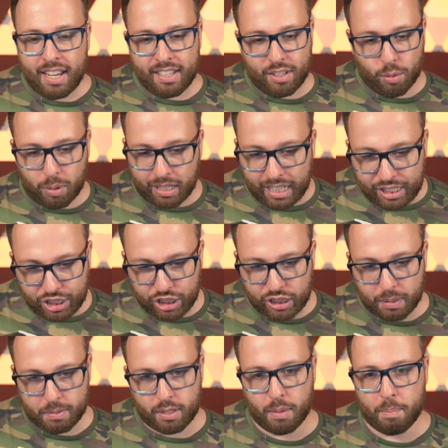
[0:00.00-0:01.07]
The
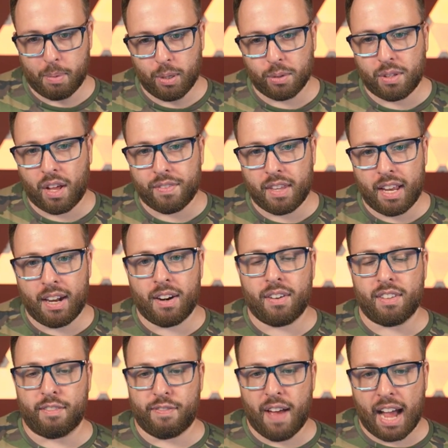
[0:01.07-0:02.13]
relationships you build on there,
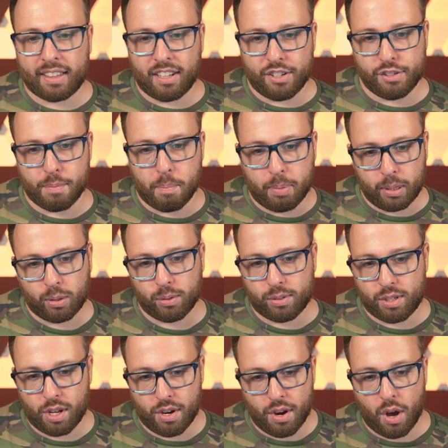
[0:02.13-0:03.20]
the fact that it's built
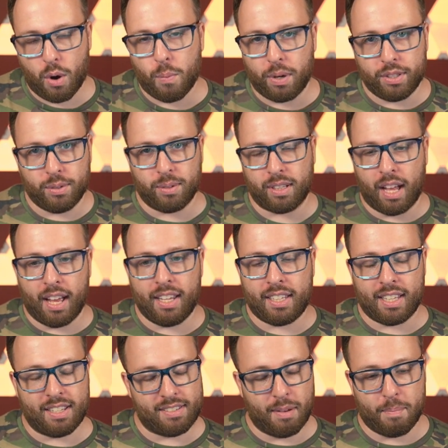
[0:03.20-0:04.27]
to know what you like
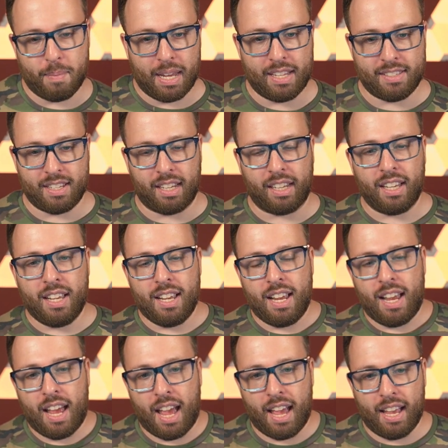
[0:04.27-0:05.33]
is amazing.
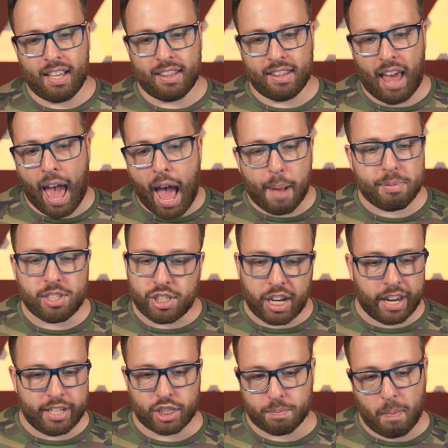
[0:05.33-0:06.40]
And the apps
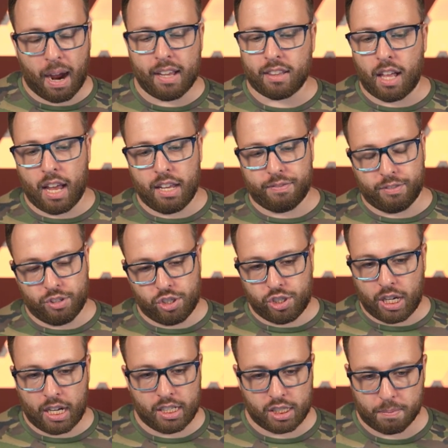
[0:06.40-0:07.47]
changed my life. It's
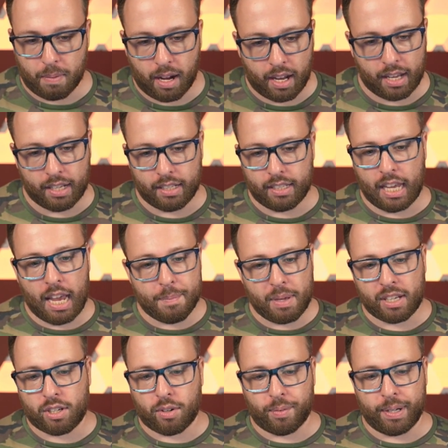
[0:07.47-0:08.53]
changed my gaming
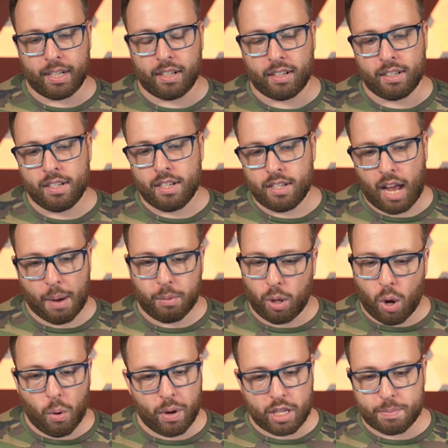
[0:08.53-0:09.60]
career. I will
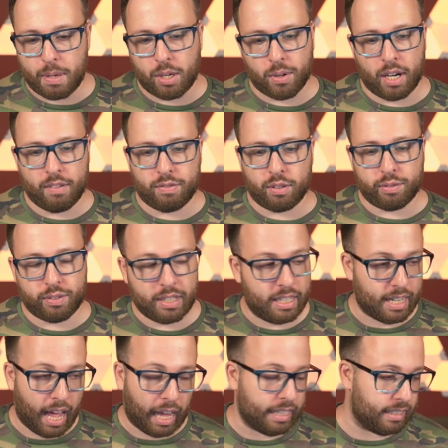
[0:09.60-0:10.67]
always be grateful for
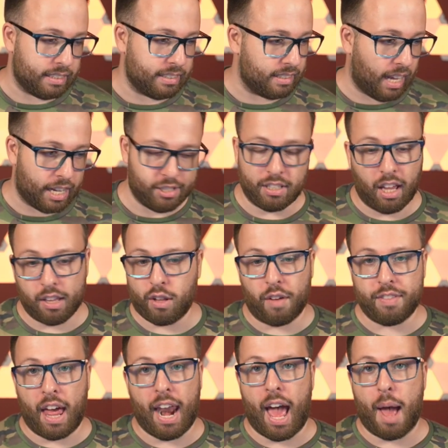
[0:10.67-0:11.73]
it. I love
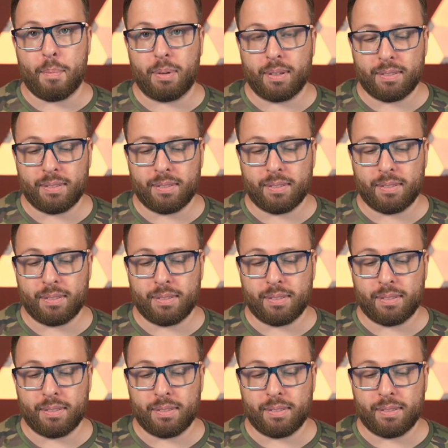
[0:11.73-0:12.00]
that app.